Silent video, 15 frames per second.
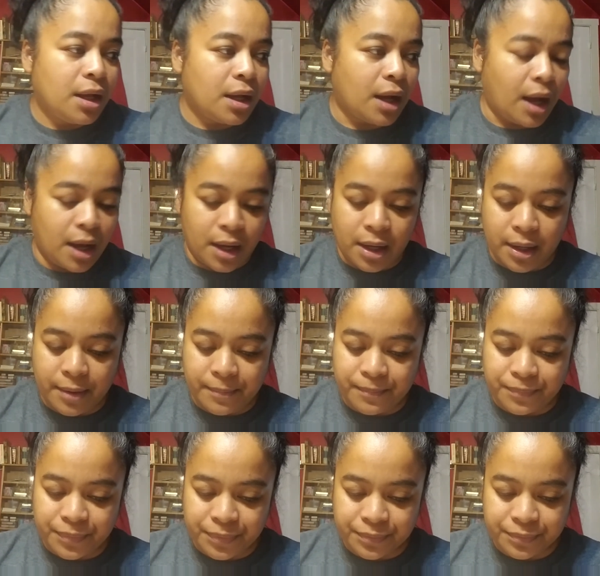I'm
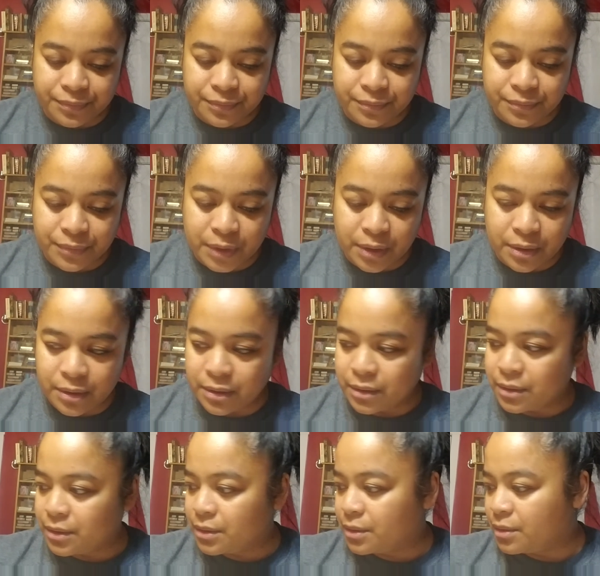
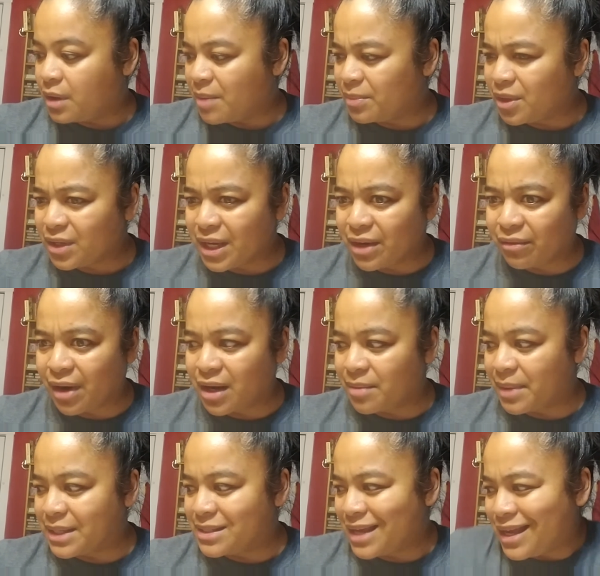looking around on my
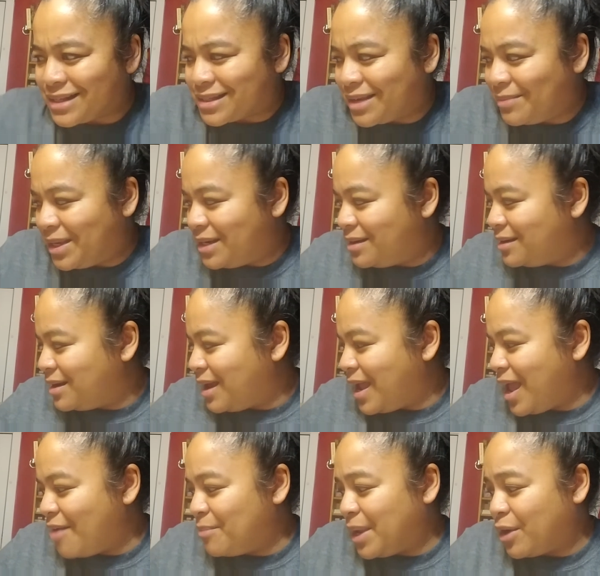desk. I mean, I
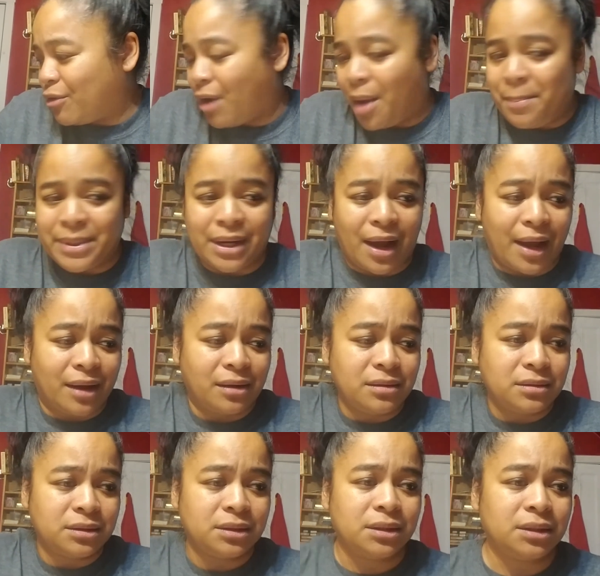have my crocodile,
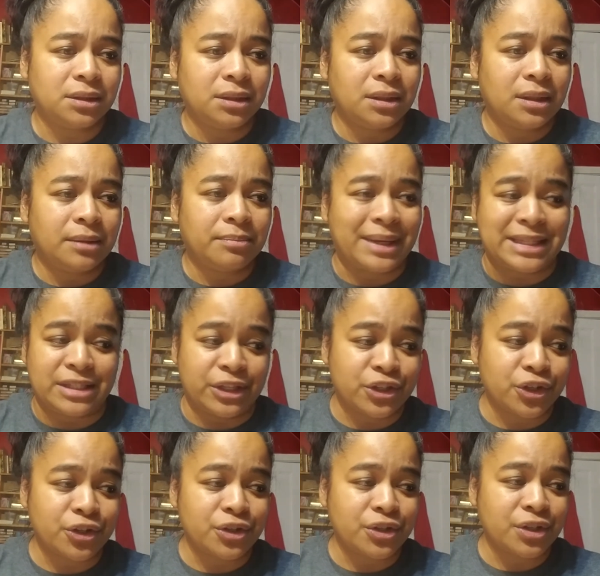my
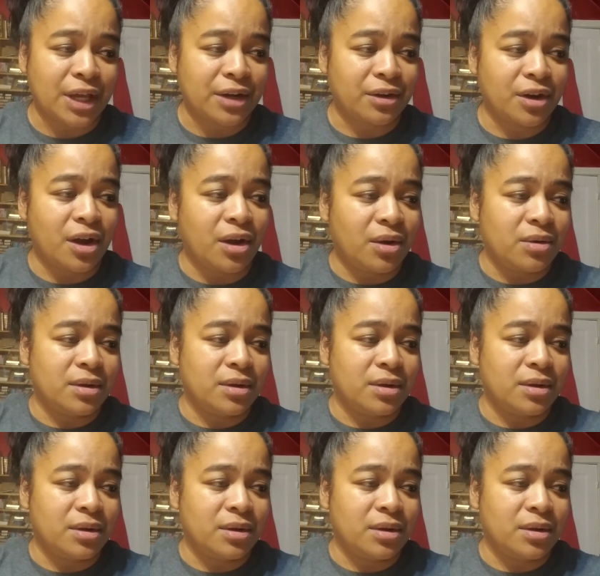scissors, I don't know.